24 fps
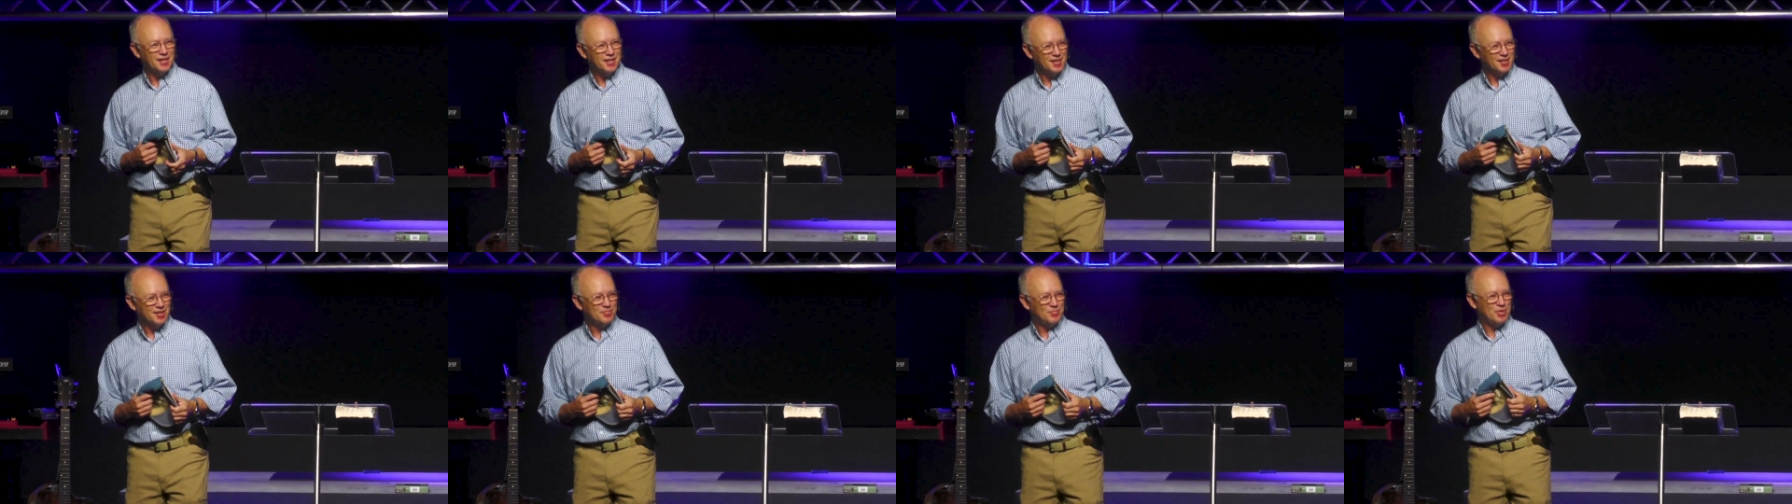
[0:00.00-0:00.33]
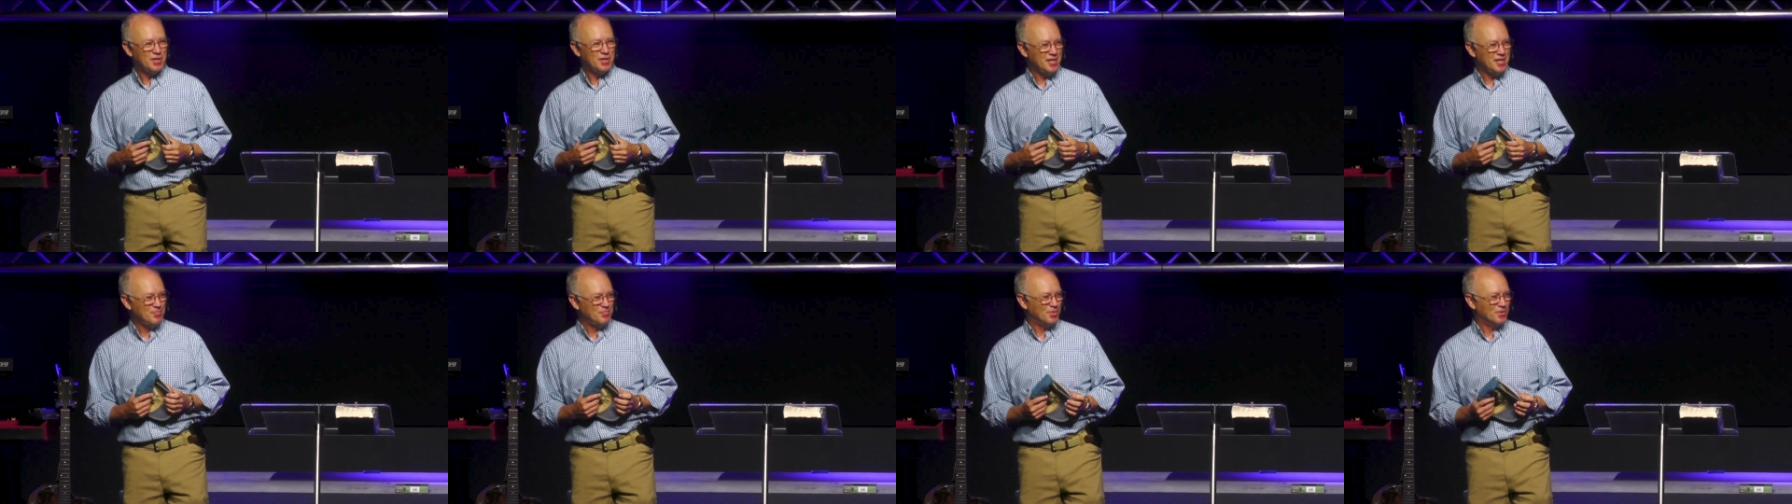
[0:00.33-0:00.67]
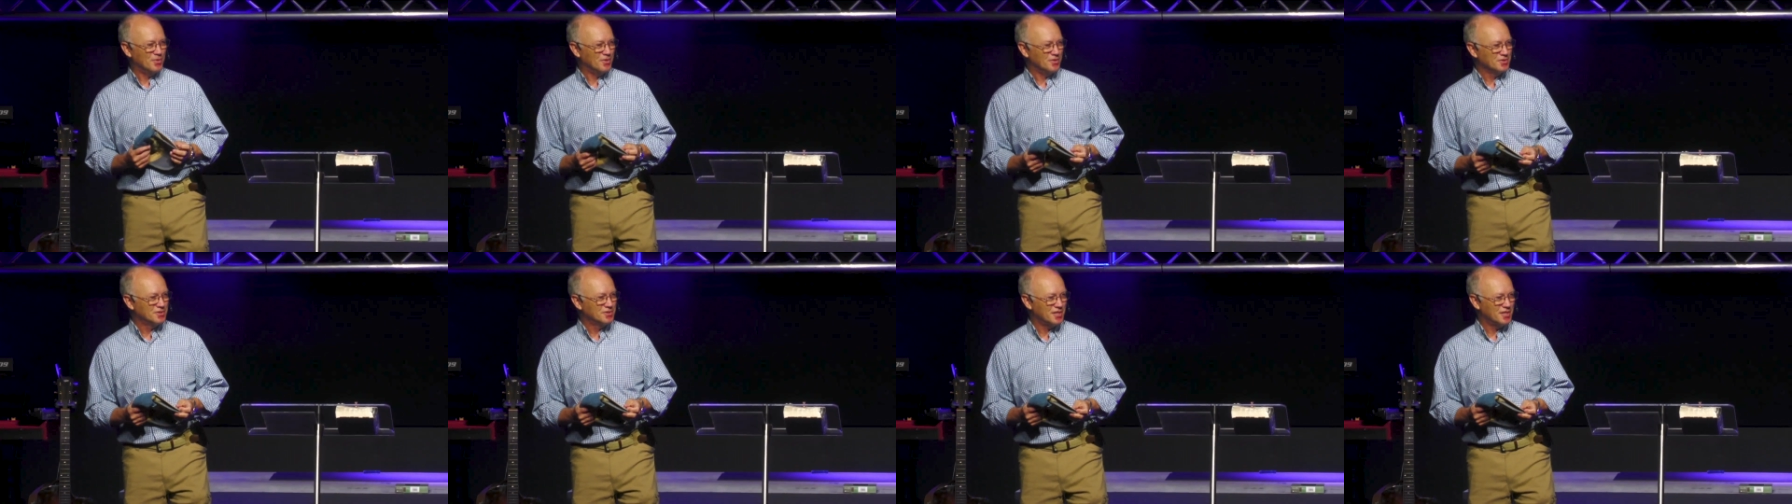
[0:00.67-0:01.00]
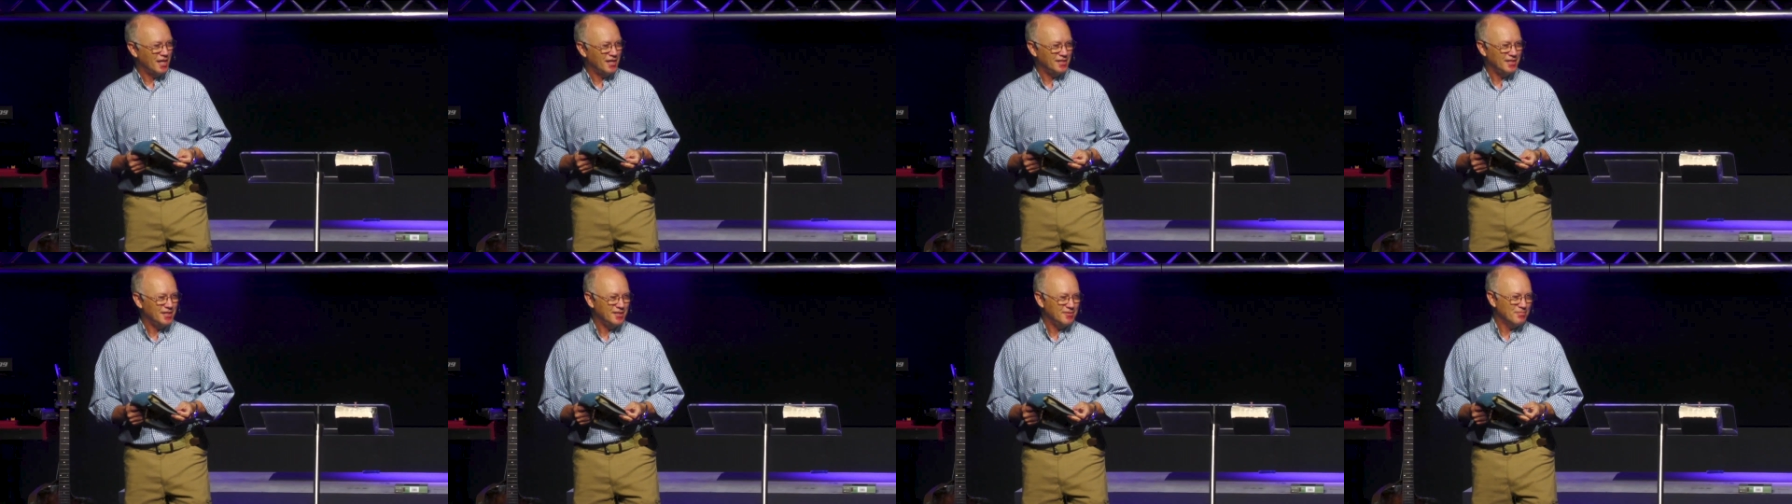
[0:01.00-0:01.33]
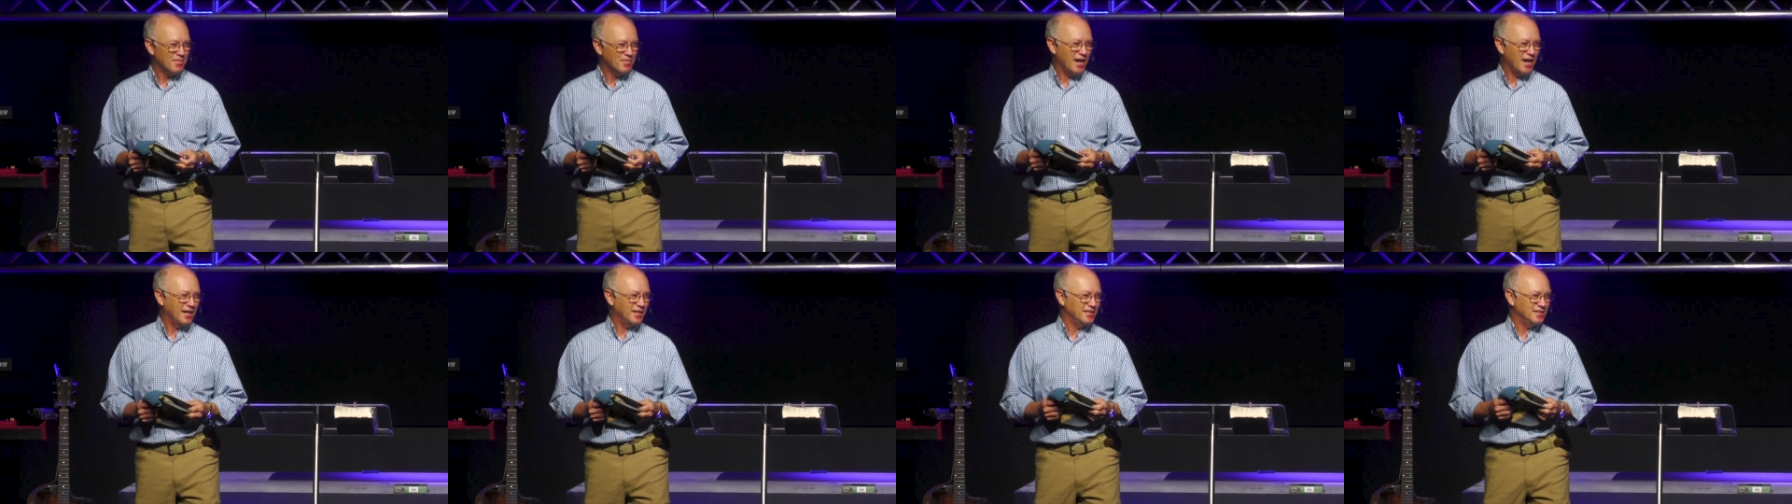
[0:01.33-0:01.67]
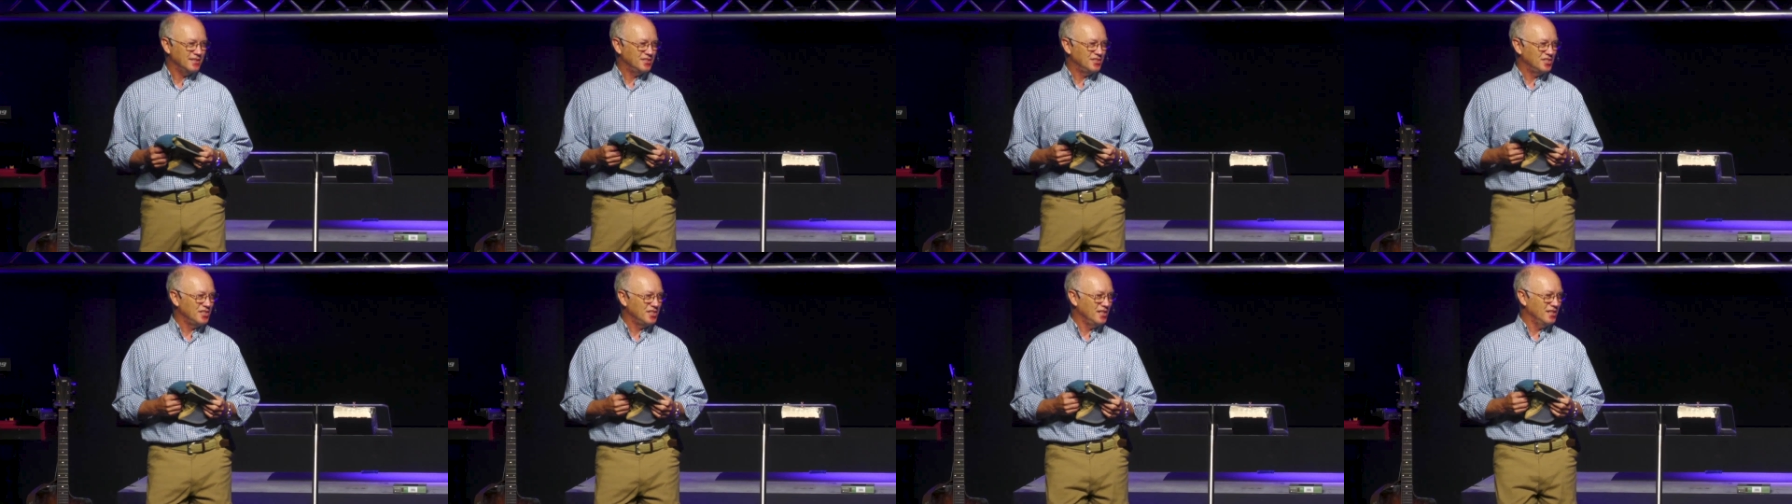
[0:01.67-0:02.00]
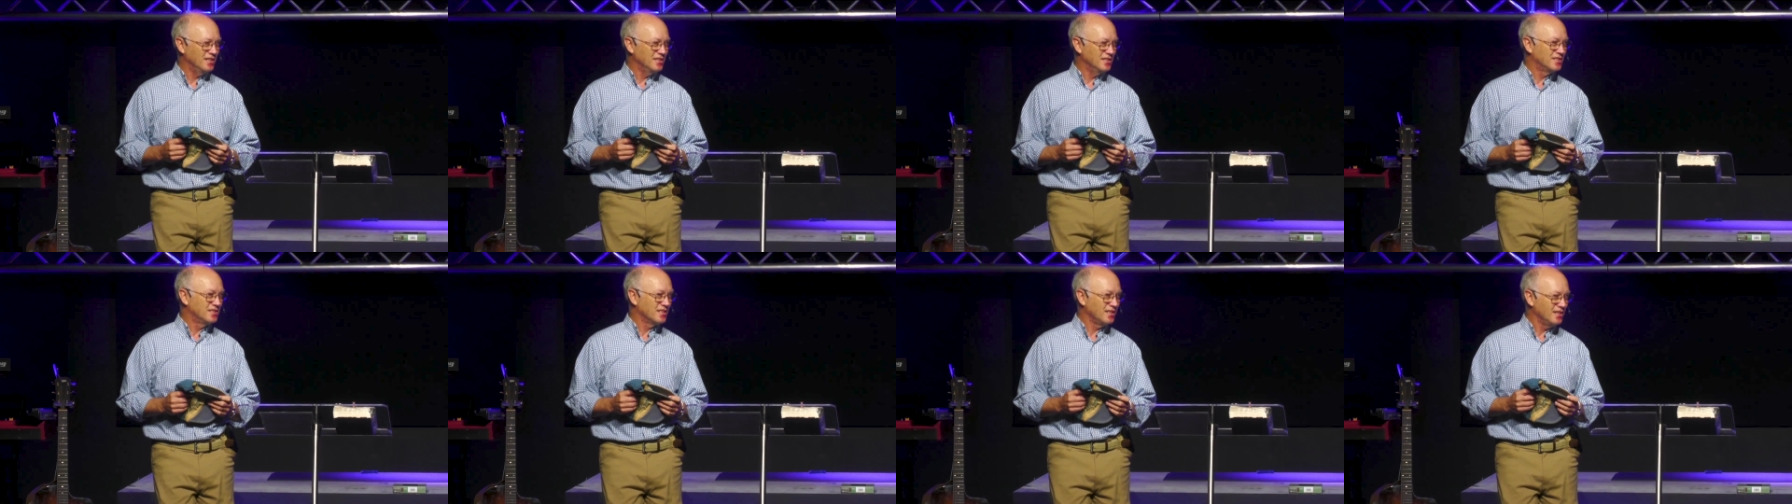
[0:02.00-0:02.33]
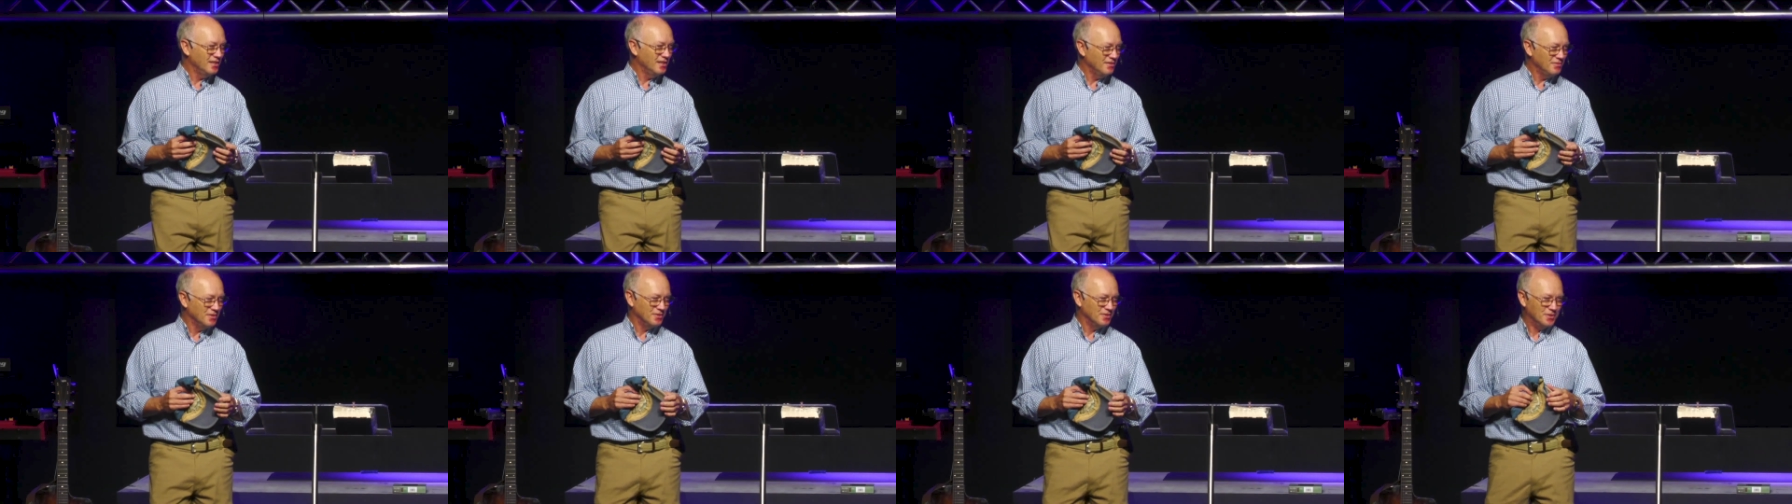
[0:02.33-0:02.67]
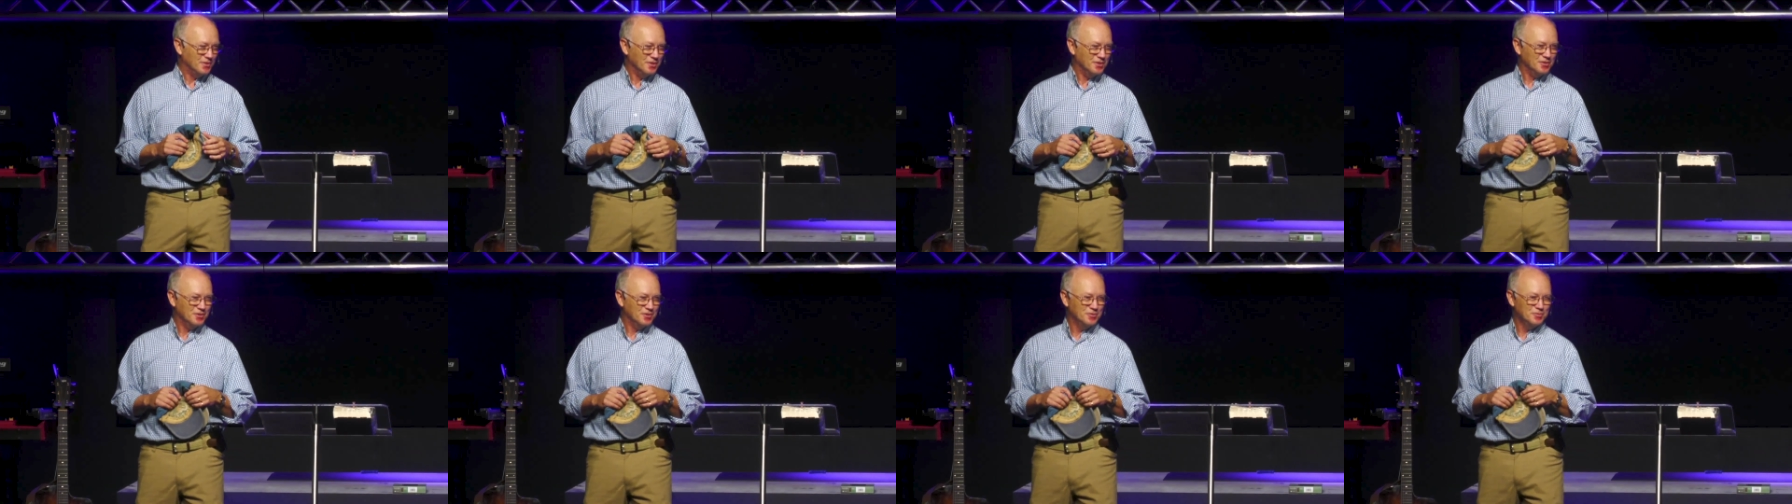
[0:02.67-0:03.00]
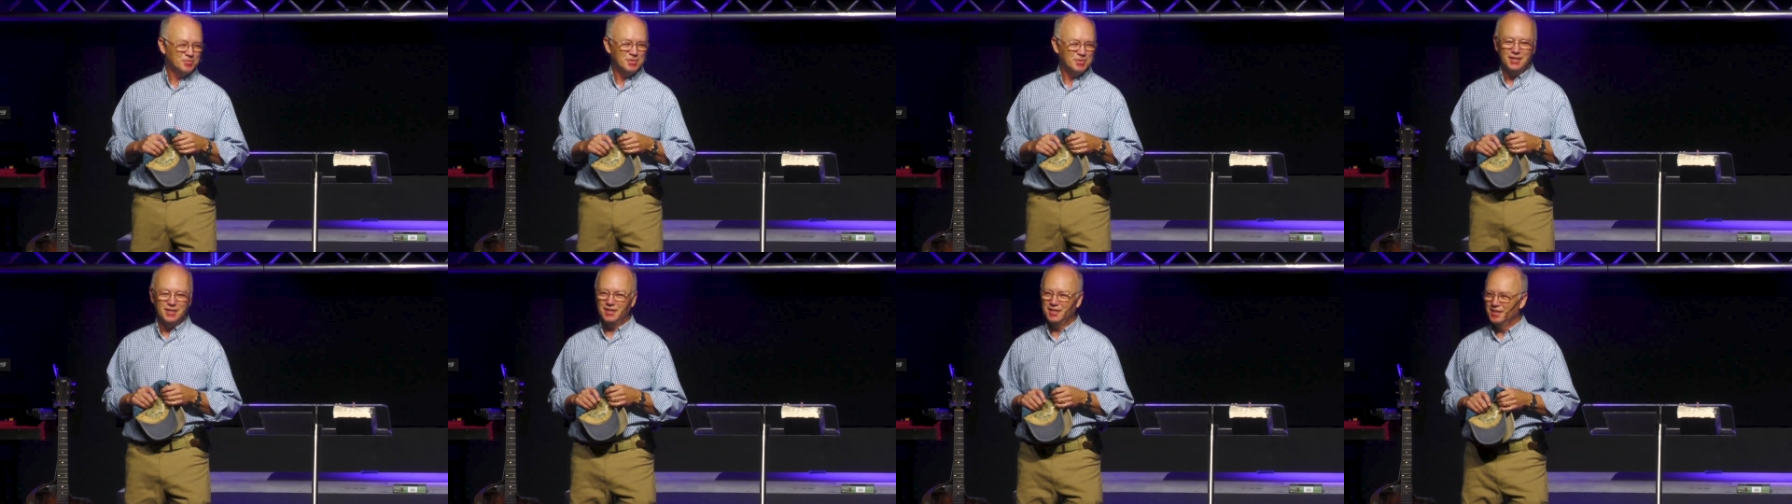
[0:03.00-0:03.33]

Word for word: people sitting in mine and Sheila's living room